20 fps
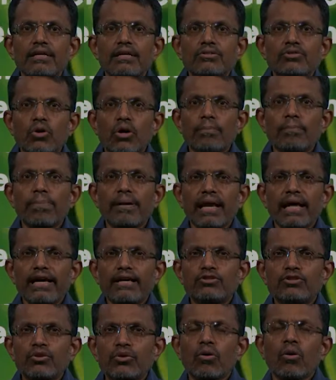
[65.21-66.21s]
to apply
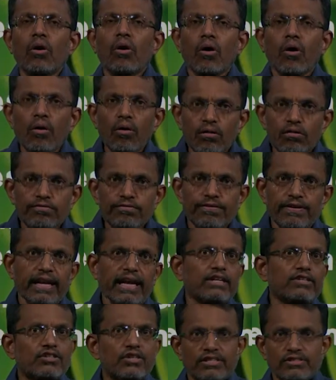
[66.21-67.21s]
to all
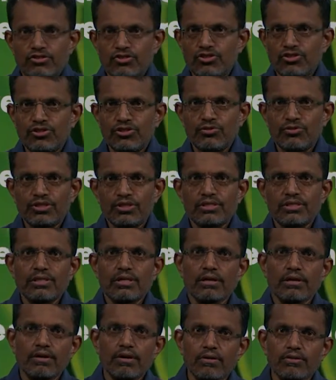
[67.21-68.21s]
financial institutions
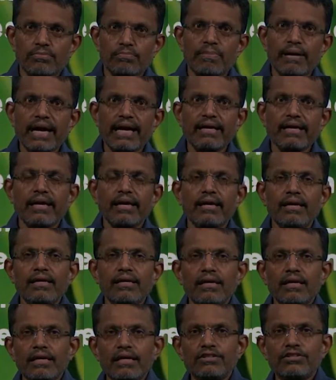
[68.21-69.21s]
across banking,
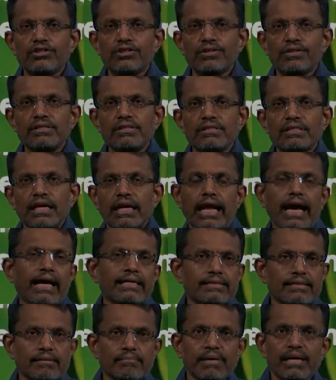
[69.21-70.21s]
insurance, and
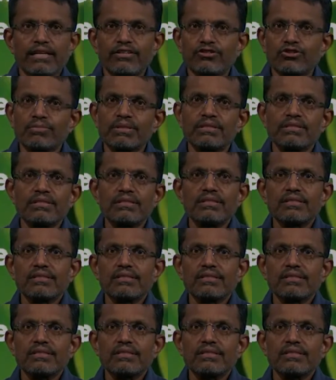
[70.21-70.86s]
asset management.